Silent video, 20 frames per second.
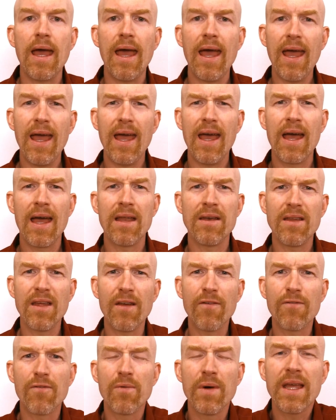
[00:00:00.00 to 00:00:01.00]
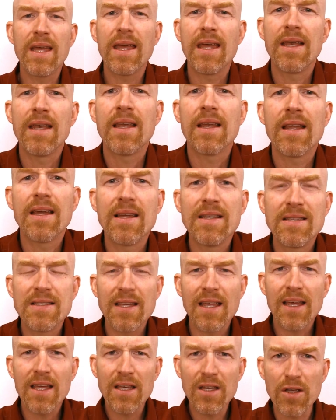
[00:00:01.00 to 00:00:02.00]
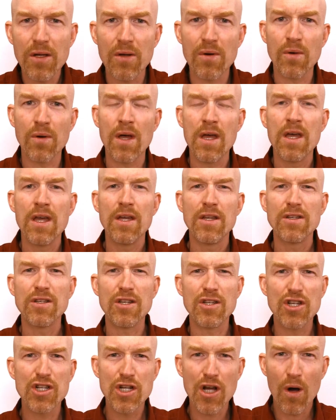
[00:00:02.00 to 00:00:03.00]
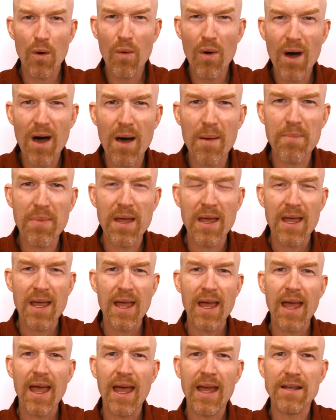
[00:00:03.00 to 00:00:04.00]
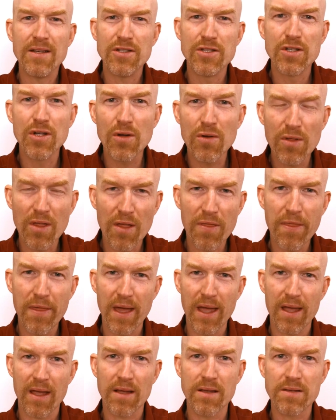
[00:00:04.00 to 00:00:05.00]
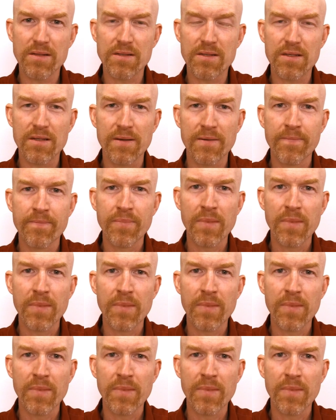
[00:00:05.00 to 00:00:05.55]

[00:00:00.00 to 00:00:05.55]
and if we can continue to show up and do the things